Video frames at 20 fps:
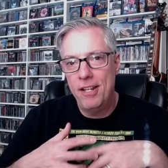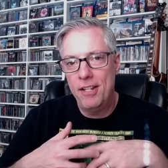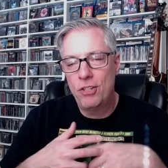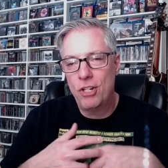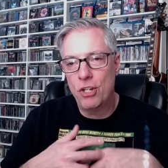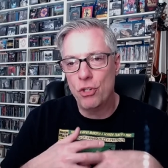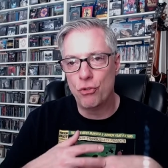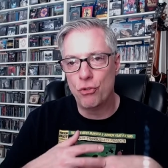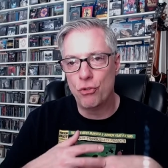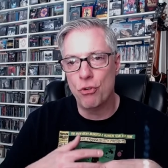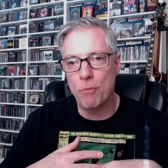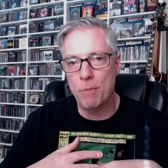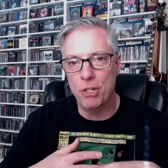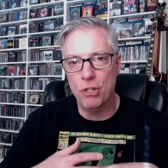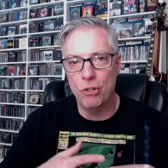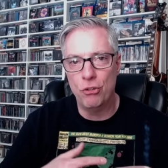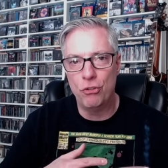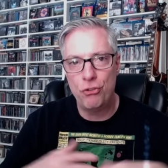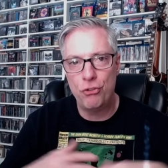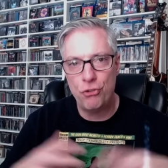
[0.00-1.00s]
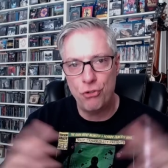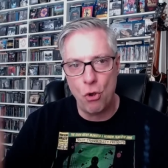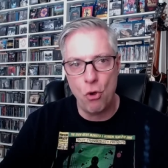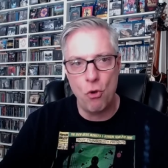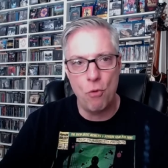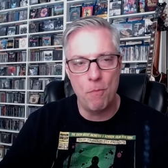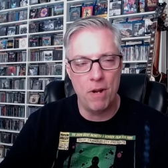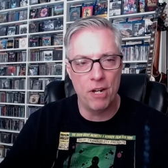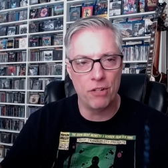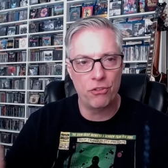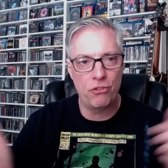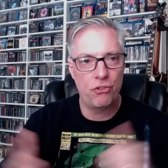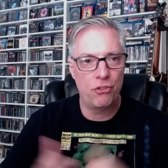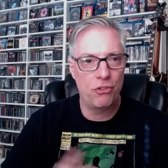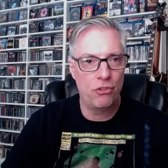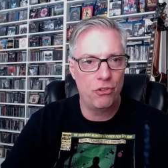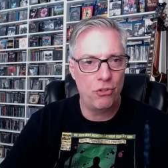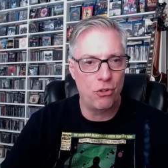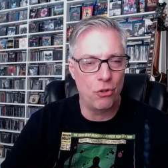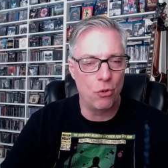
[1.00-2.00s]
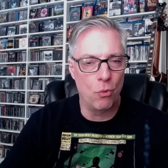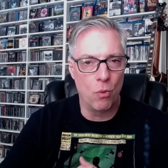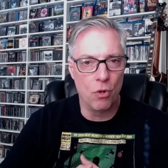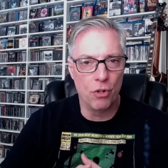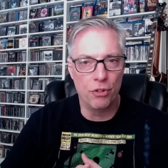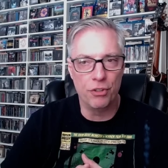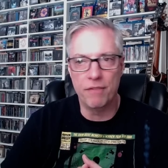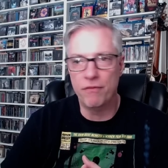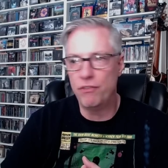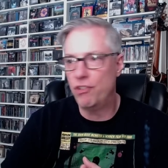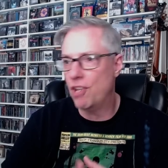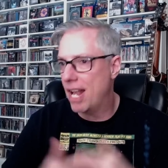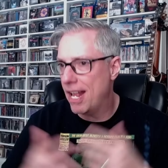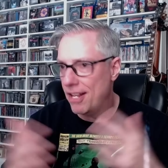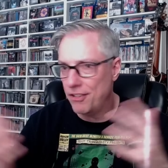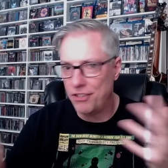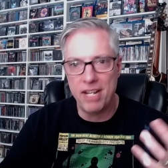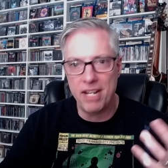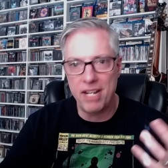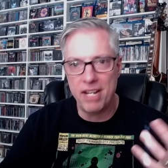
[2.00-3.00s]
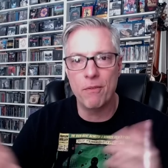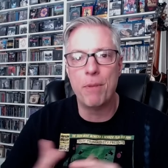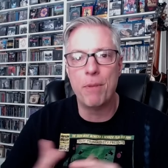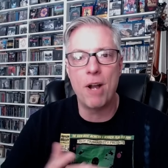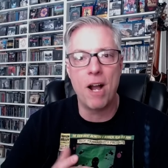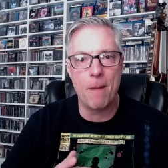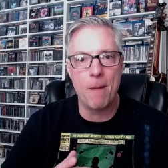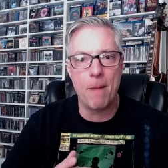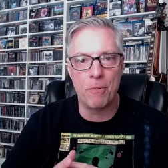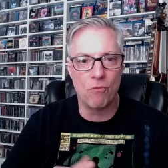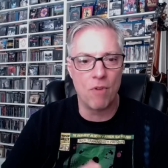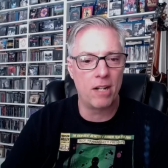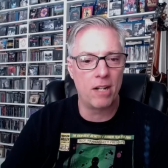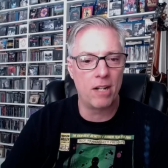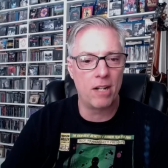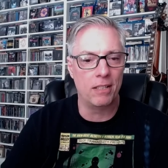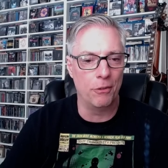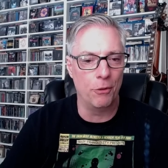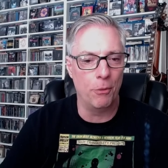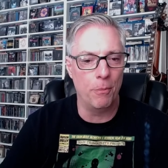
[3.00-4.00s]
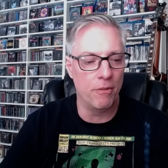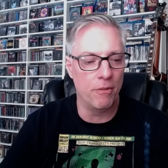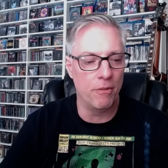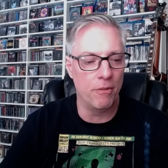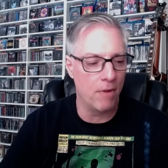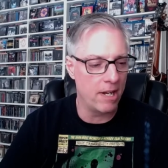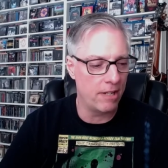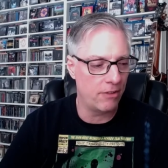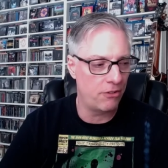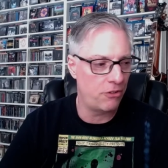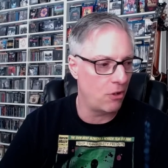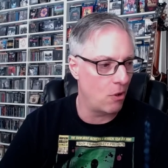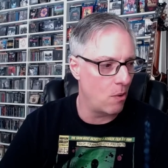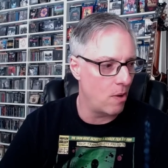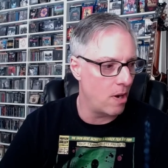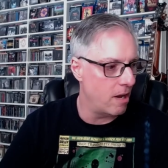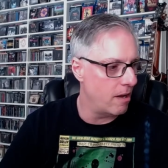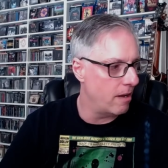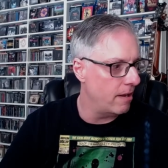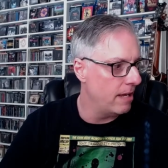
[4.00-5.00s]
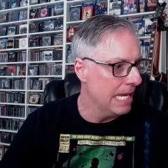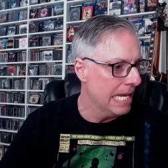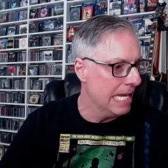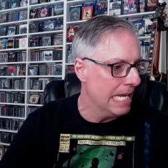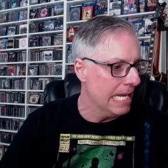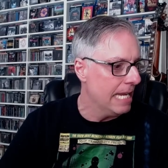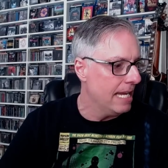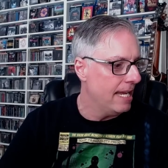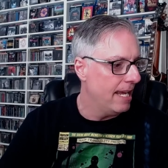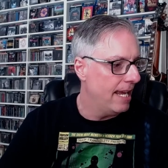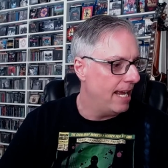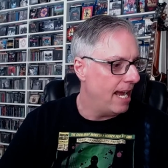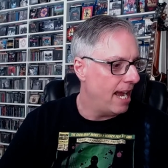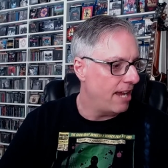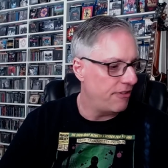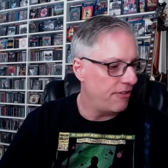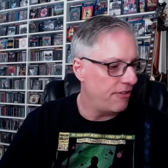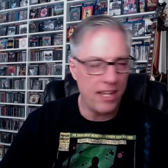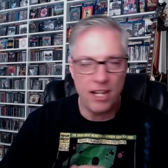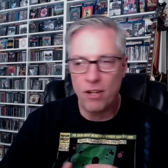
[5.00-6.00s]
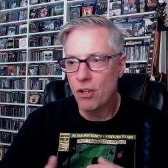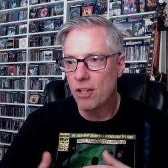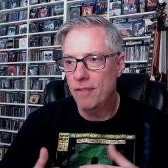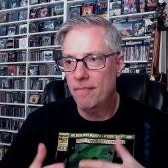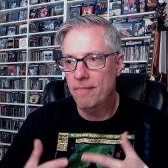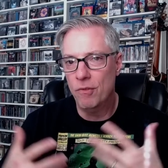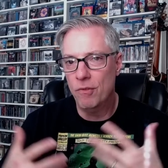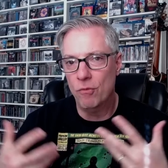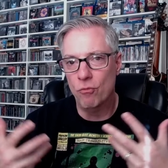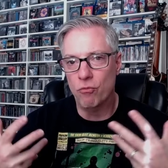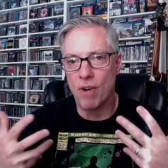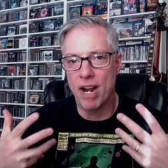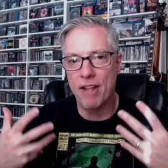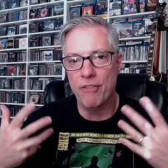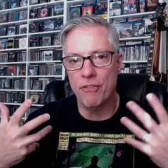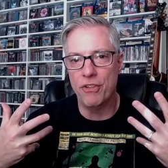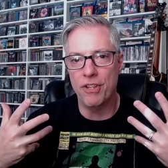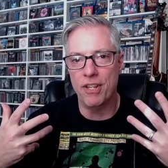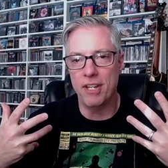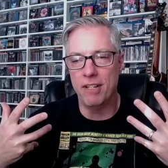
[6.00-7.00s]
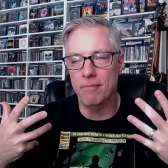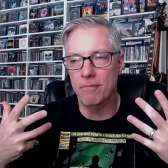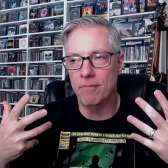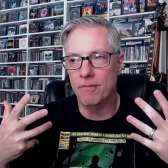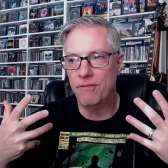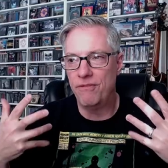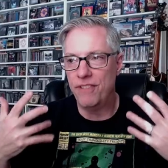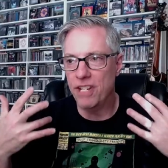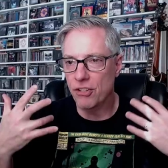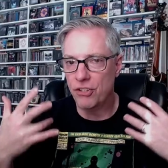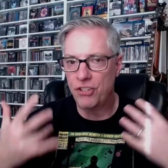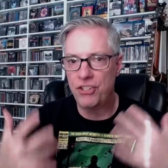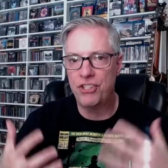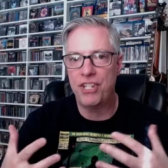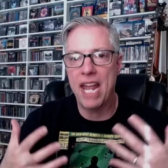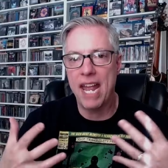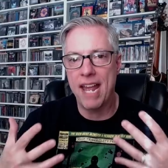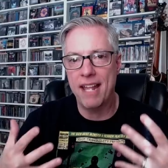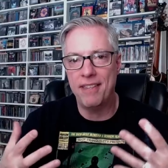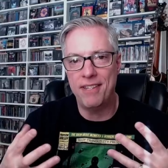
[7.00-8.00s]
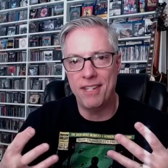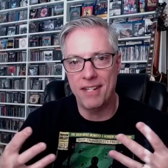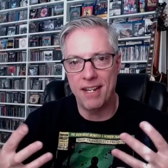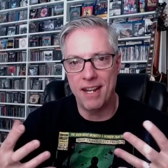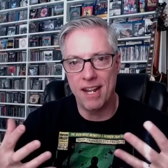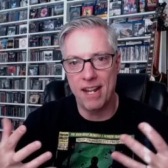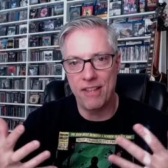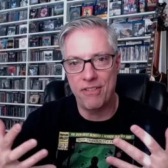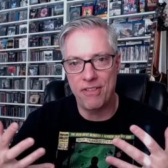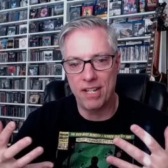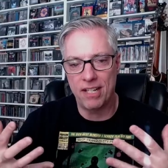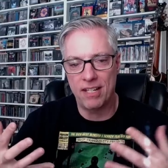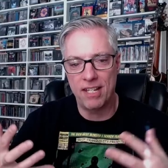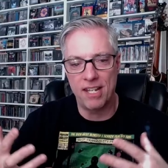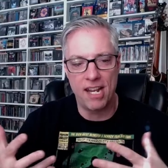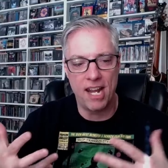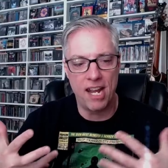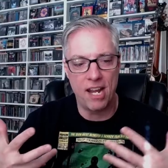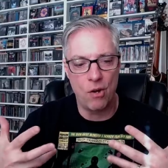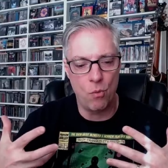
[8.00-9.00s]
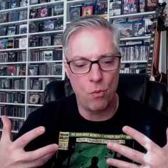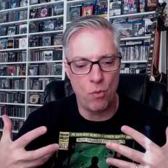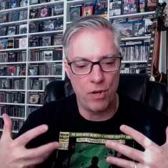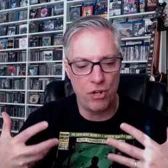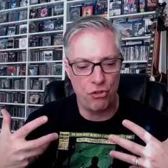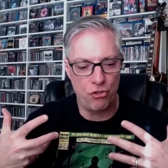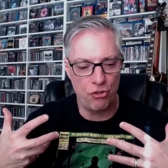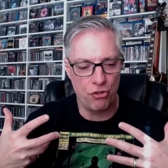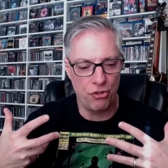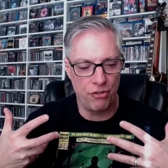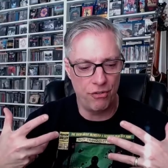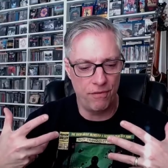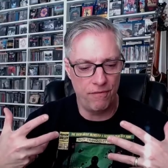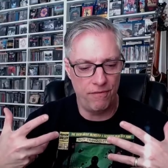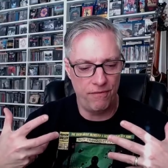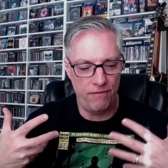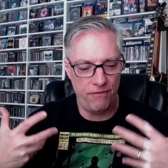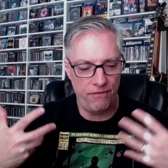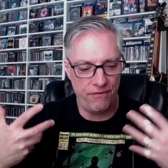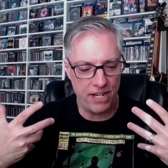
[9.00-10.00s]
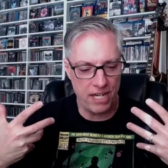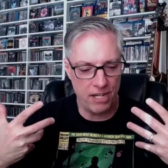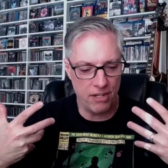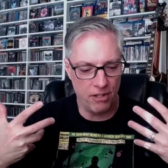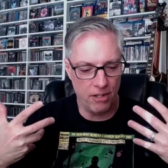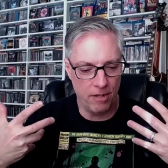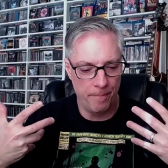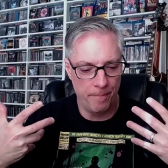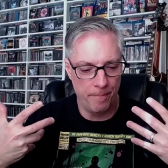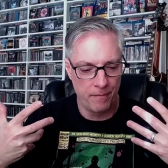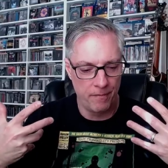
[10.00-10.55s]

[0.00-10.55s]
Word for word: contributed so much to the world of jazz and even pop and rock a little bit, right? So uh, I think rather than feel sad today, I think today we should feel